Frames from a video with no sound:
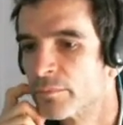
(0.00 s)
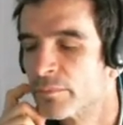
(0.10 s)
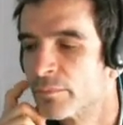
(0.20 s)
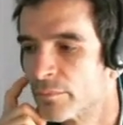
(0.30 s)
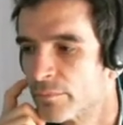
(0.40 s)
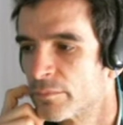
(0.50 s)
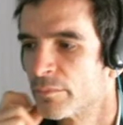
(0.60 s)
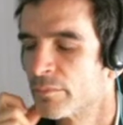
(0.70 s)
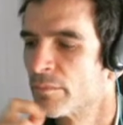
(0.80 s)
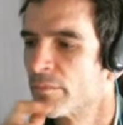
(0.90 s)

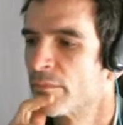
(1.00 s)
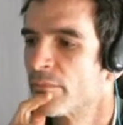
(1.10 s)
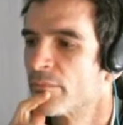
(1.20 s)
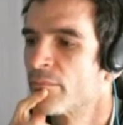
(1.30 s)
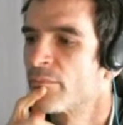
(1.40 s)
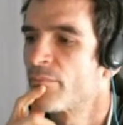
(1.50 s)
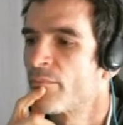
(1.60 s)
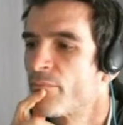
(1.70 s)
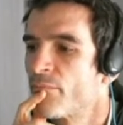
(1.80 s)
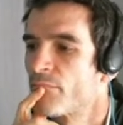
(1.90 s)

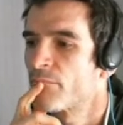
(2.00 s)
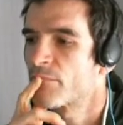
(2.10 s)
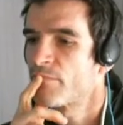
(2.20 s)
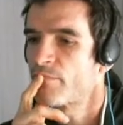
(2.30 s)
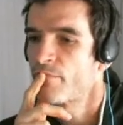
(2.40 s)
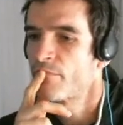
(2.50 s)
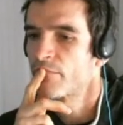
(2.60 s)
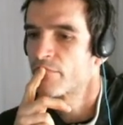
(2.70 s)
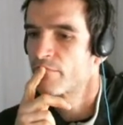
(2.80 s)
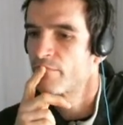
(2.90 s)

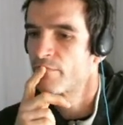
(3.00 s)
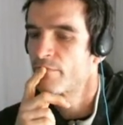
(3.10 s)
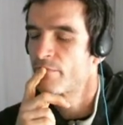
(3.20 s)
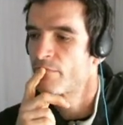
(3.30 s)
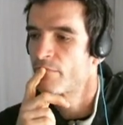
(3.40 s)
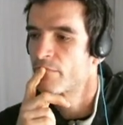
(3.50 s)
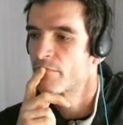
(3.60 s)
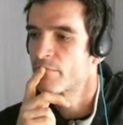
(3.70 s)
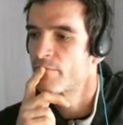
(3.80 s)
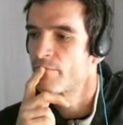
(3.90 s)

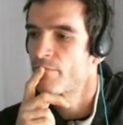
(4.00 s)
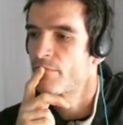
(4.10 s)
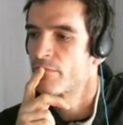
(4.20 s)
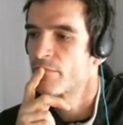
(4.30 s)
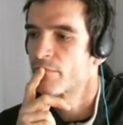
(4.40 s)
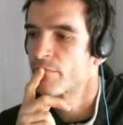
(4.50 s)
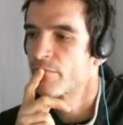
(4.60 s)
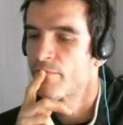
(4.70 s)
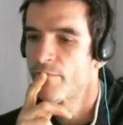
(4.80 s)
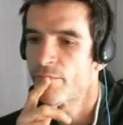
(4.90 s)

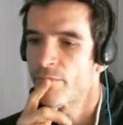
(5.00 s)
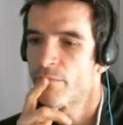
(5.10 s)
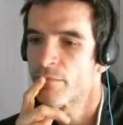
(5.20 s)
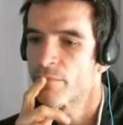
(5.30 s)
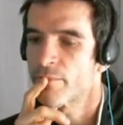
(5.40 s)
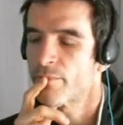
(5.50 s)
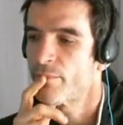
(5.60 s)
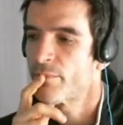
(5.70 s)
(not speaking)